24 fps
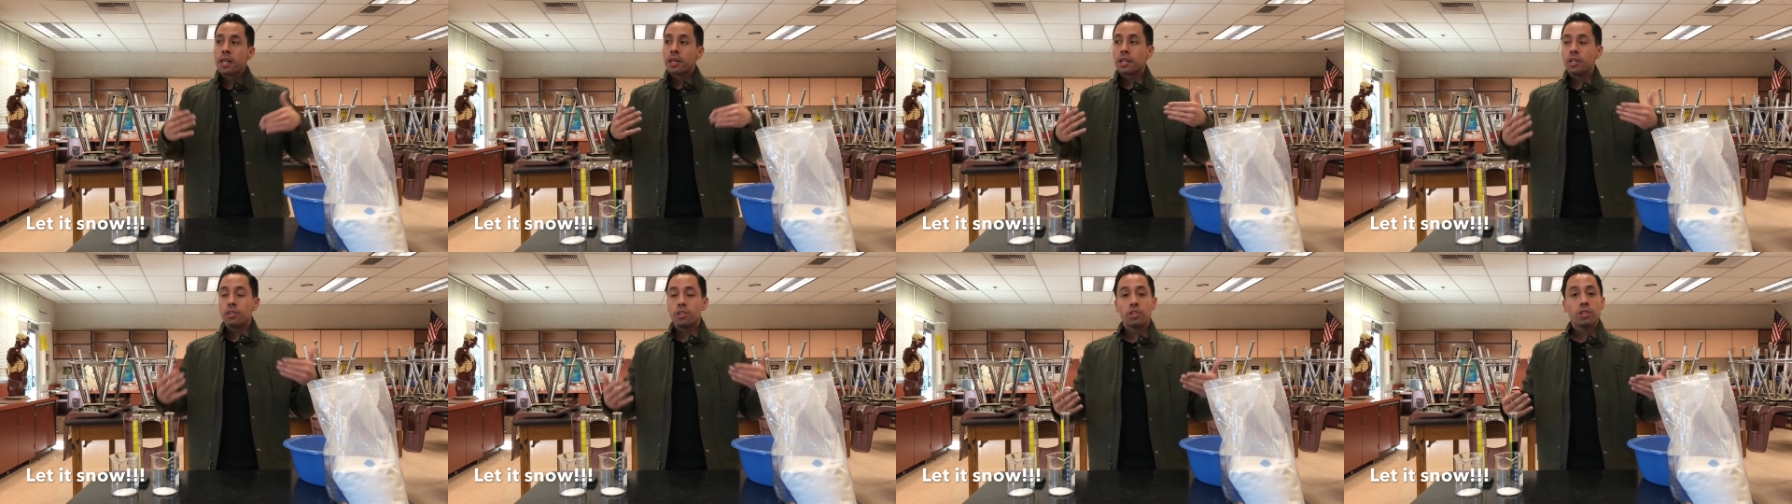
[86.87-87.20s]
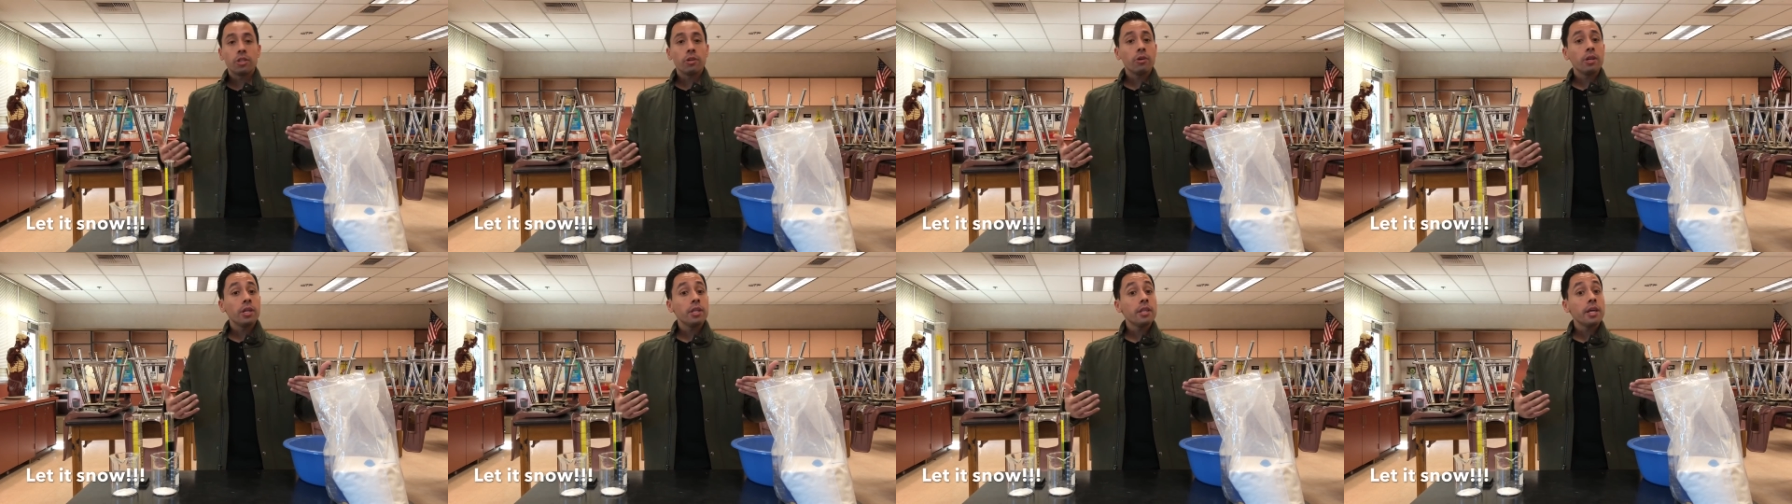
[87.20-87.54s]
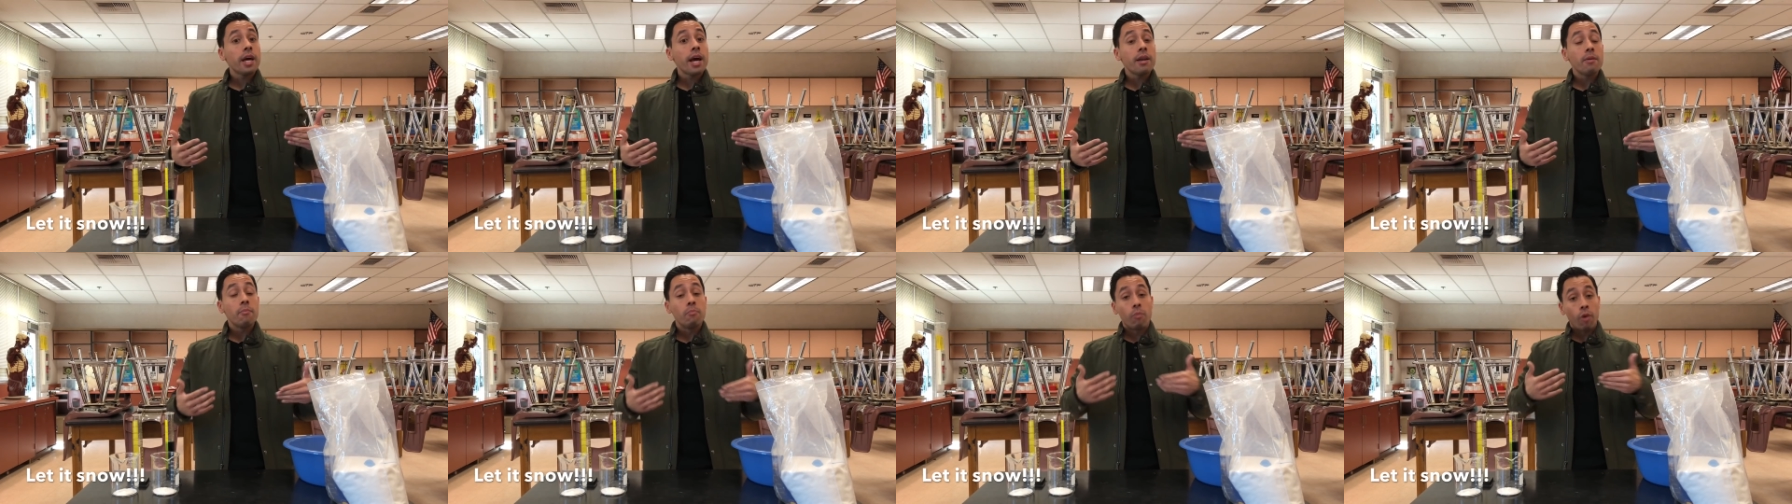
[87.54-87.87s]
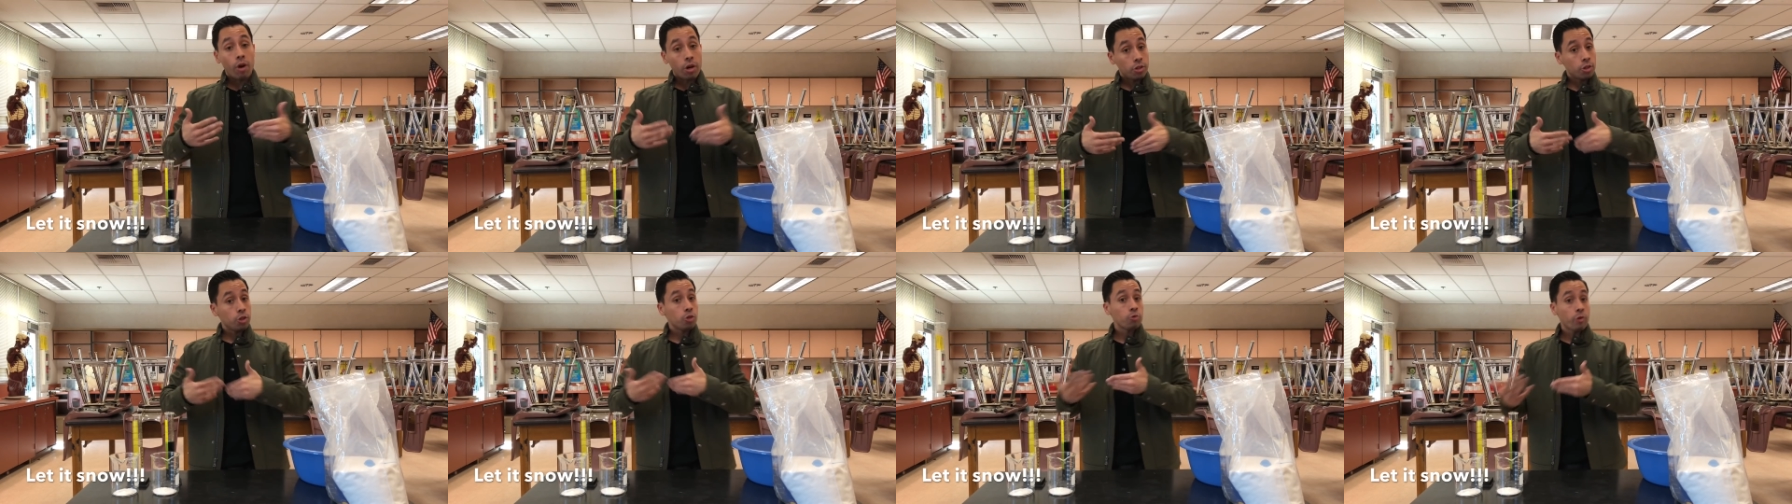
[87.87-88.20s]
Considering that
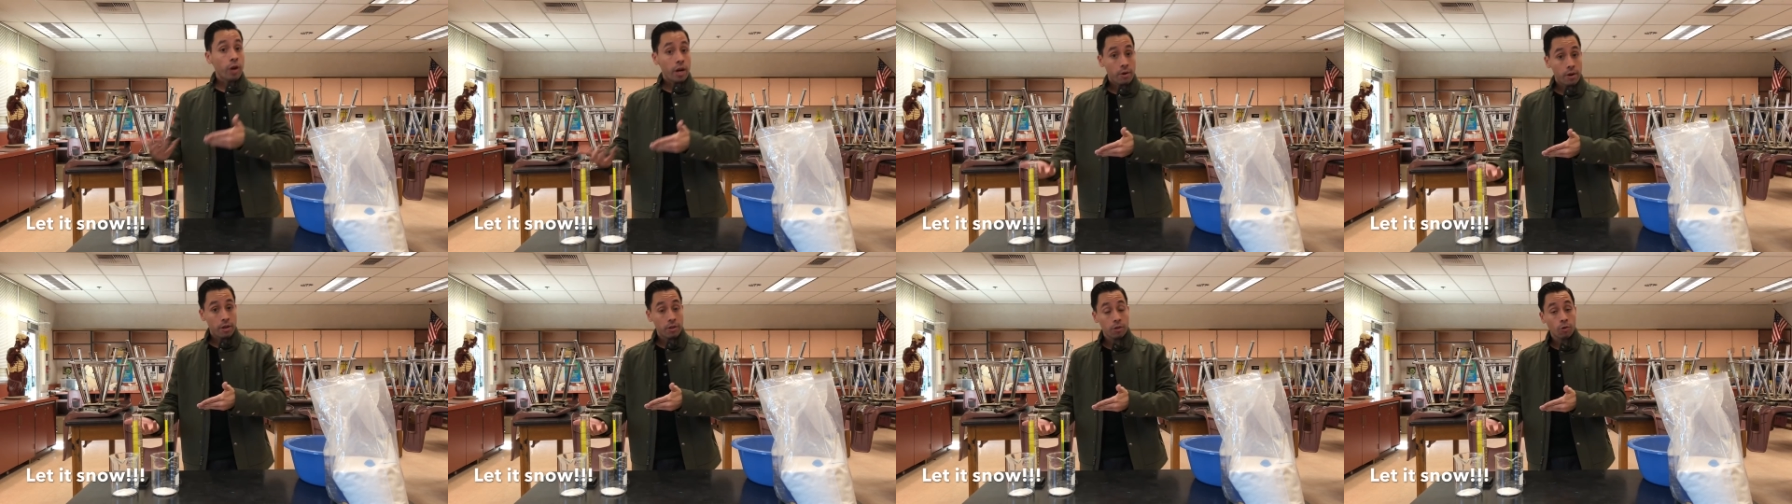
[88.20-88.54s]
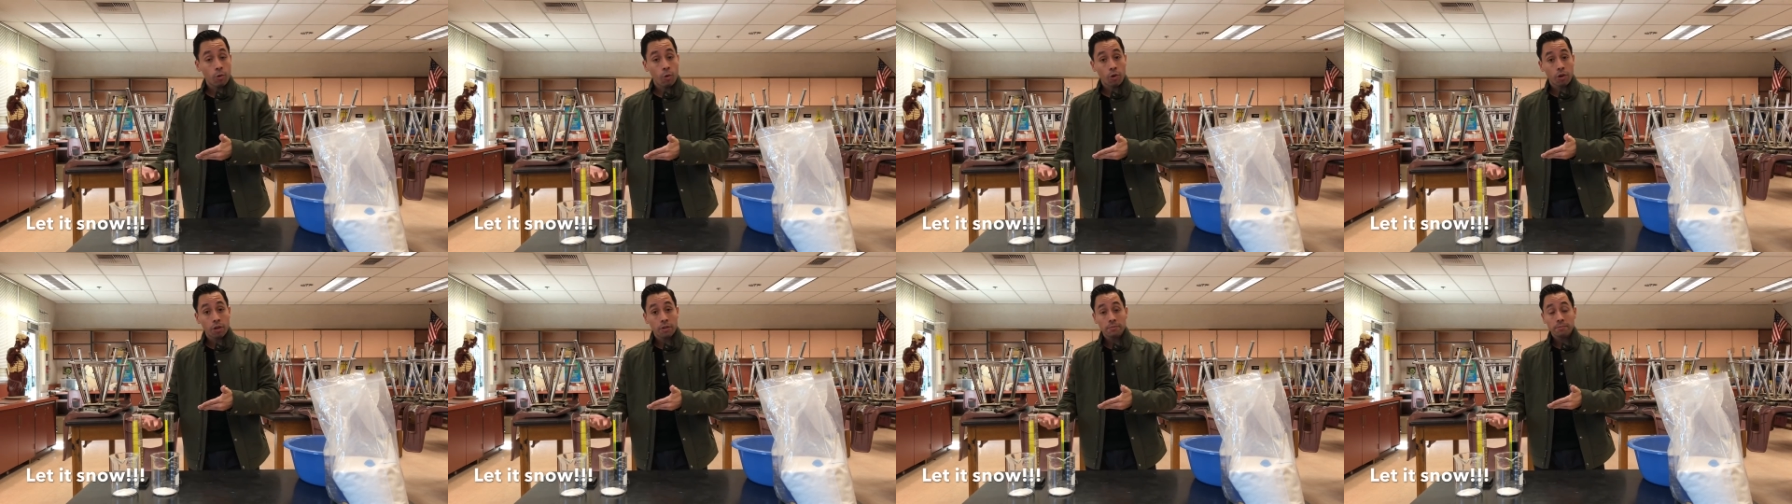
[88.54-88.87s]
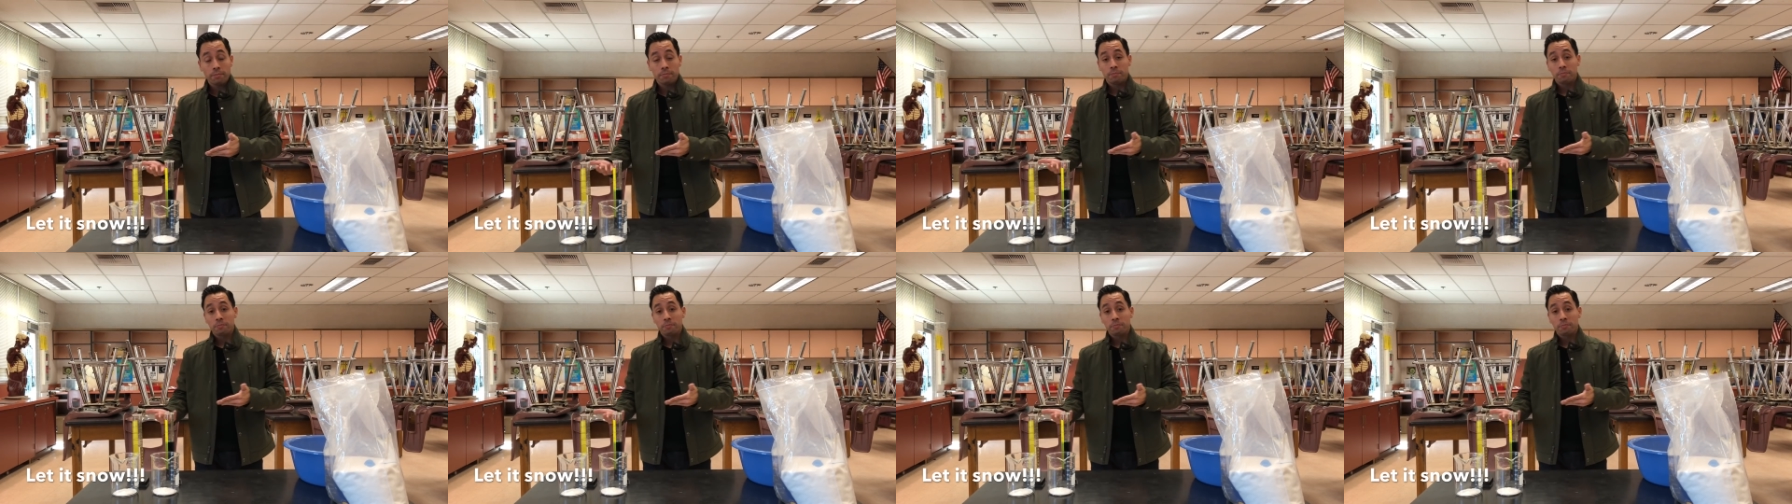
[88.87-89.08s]
March is right around the corner,